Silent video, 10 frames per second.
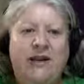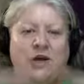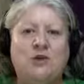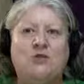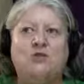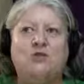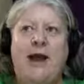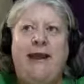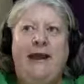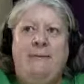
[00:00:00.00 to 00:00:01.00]
it goes
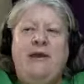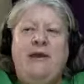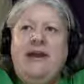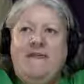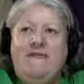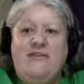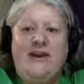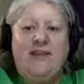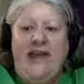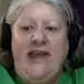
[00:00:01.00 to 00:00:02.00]
right up in front of
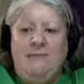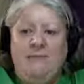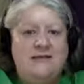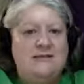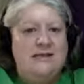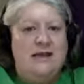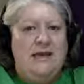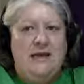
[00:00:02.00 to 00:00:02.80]
the cabinets that